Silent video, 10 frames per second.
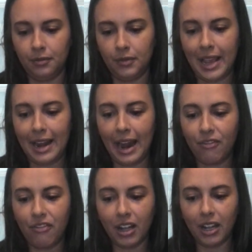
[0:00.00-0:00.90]
And I
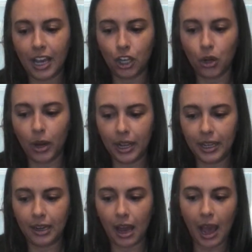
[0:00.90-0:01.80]
feel like you're
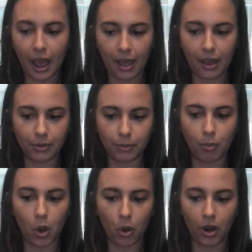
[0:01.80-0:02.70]
in a
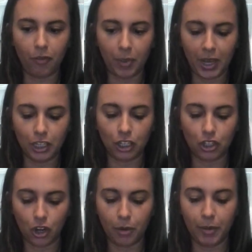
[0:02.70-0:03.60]
mode of being
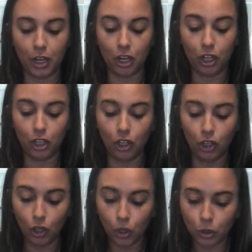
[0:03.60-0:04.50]
determined
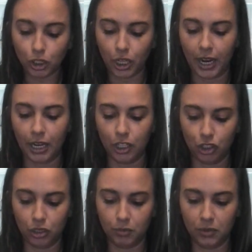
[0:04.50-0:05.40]
to change
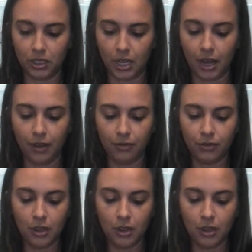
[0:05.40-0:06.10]
some stuff.